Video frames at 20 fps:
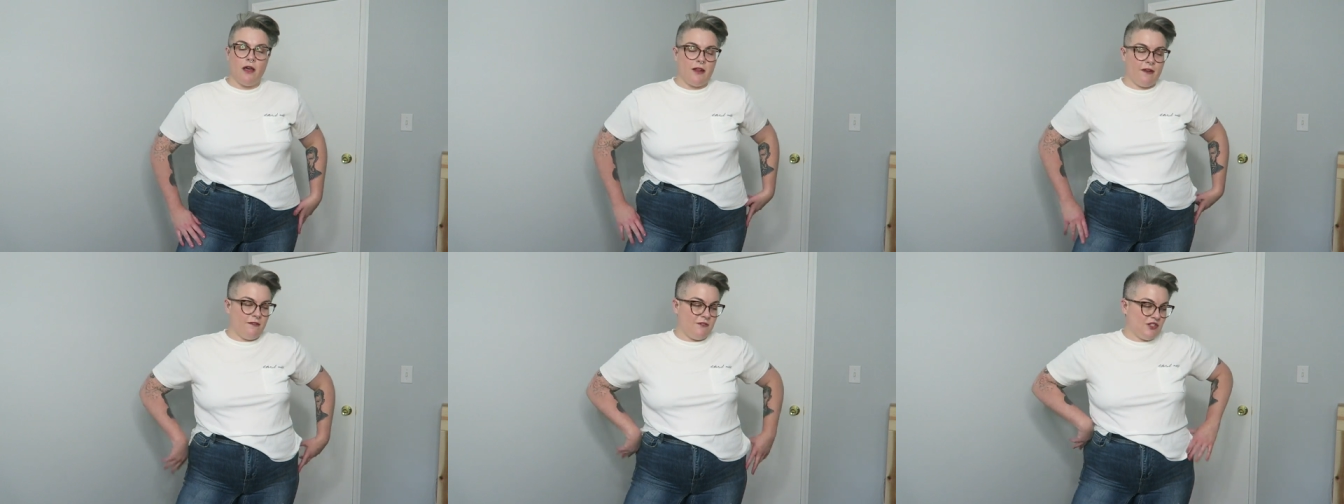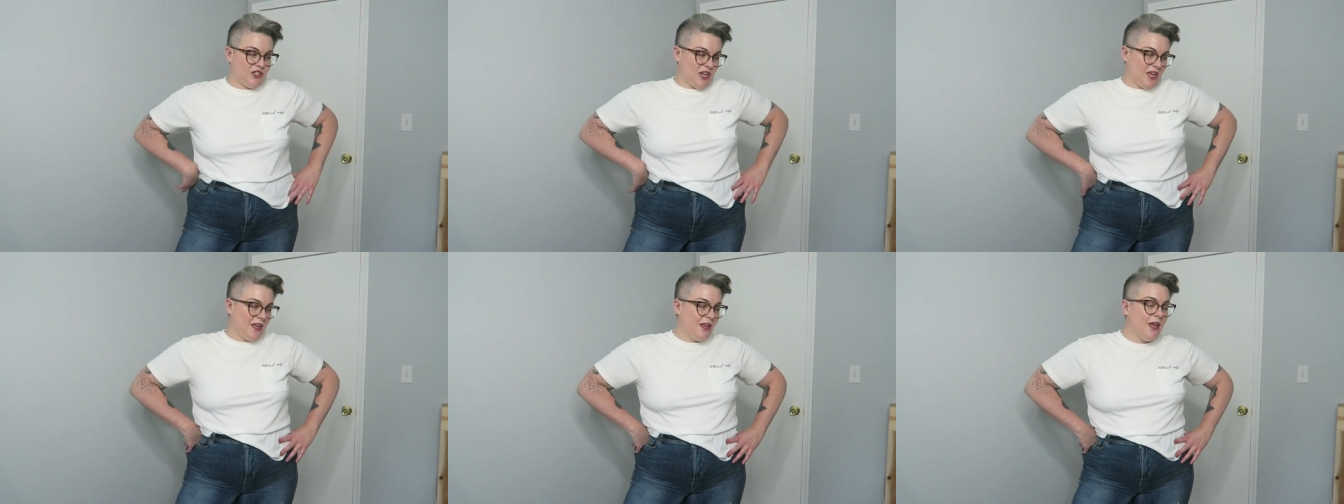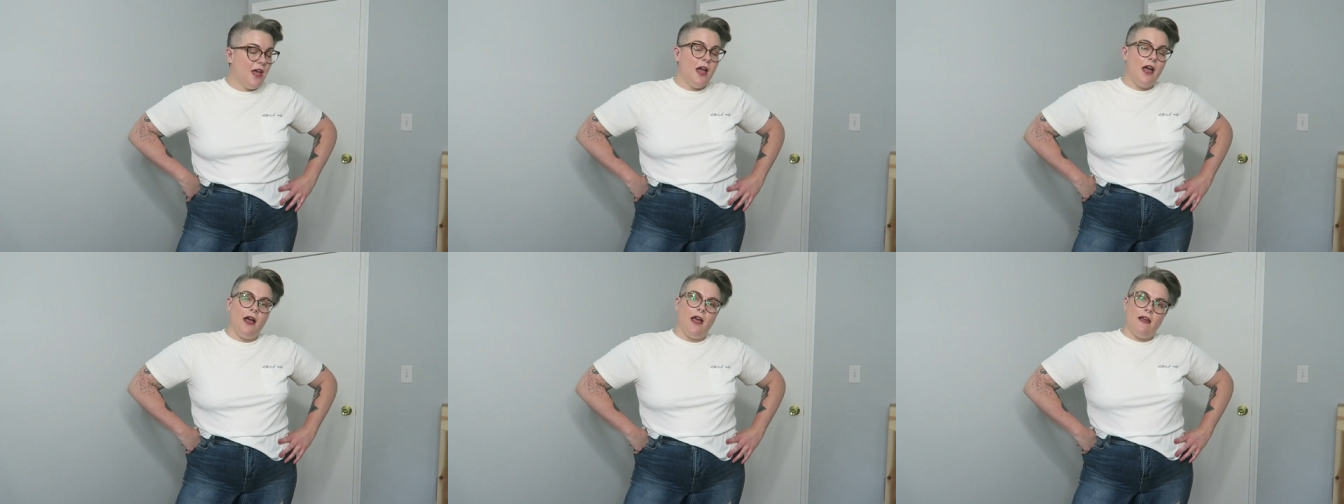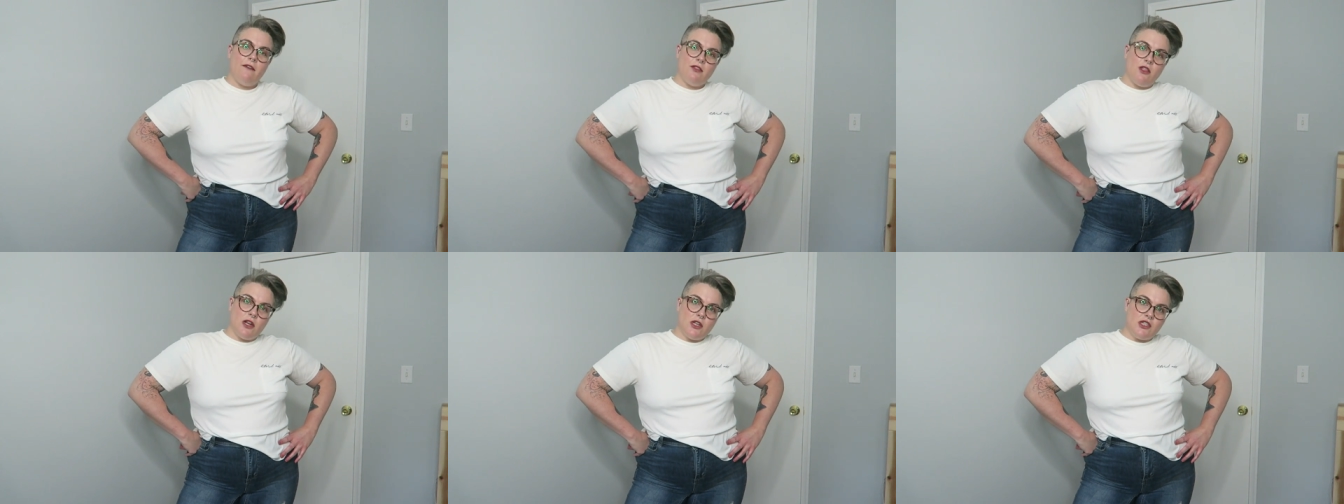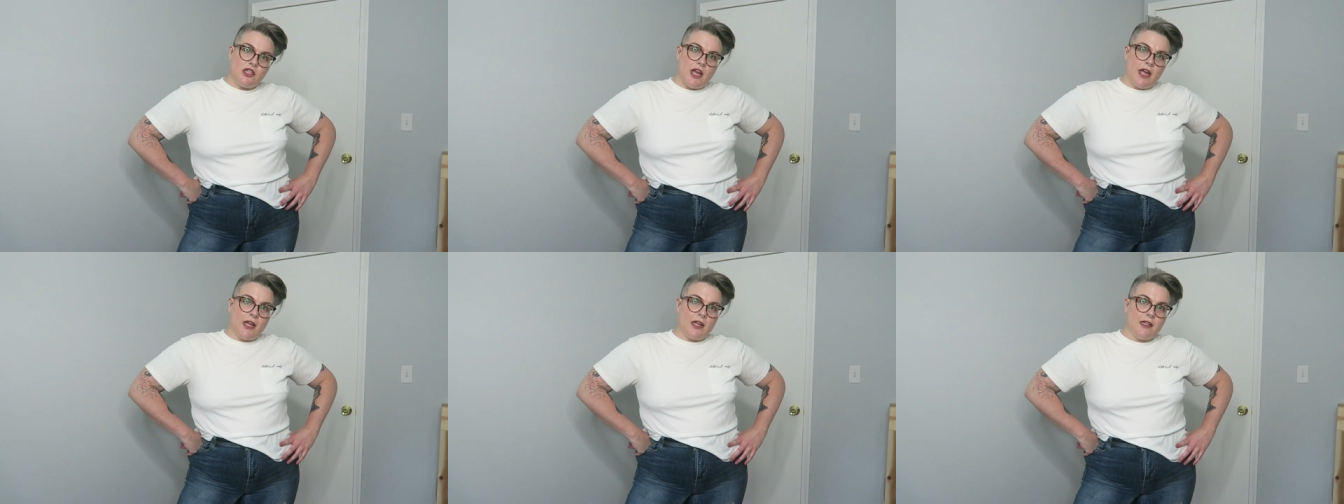lot I have a lot
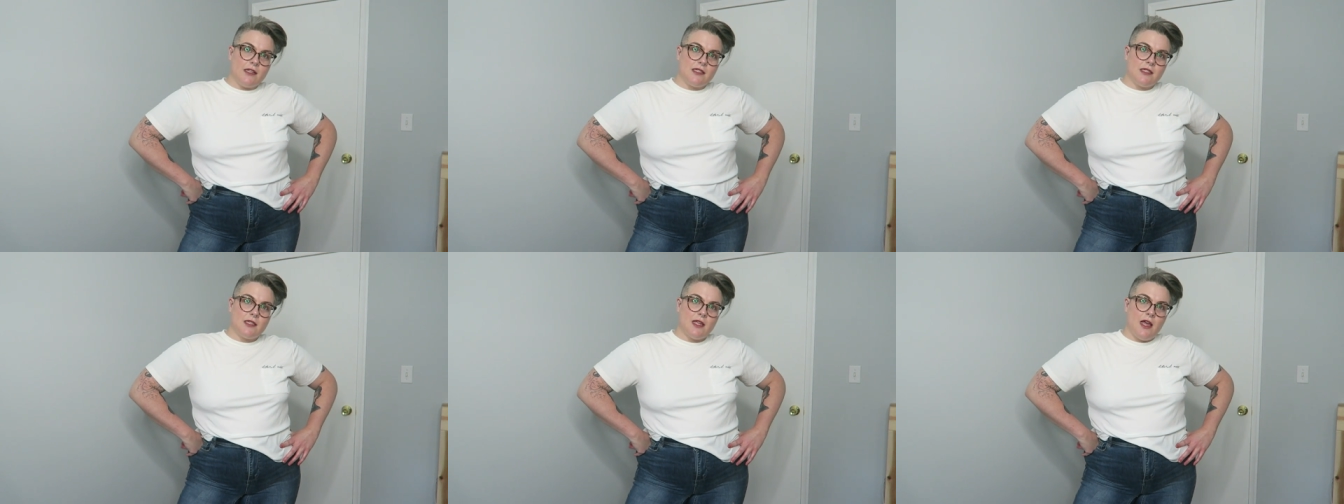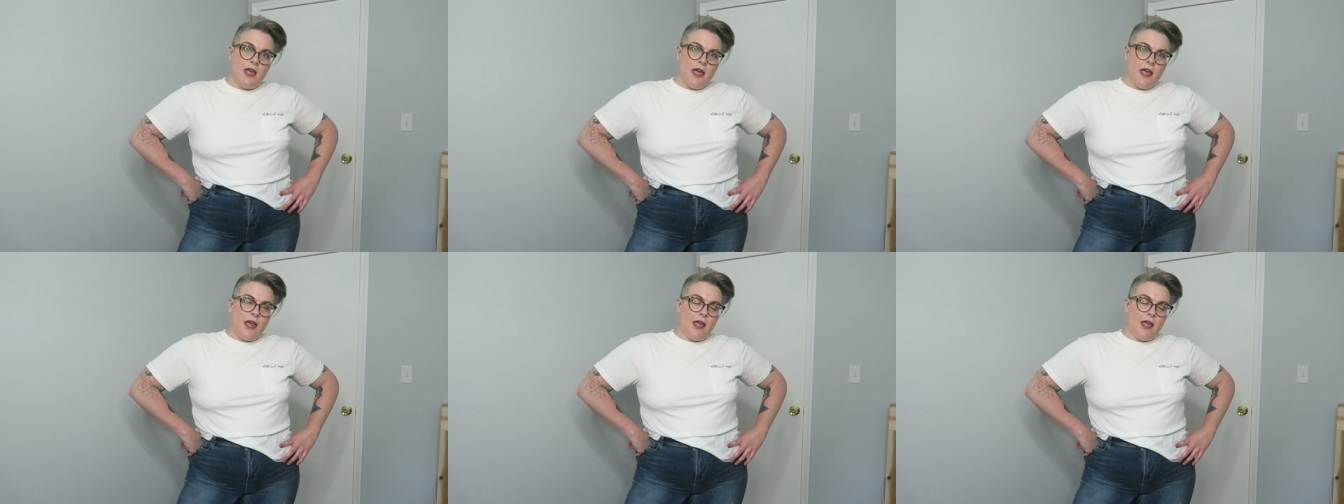of jackets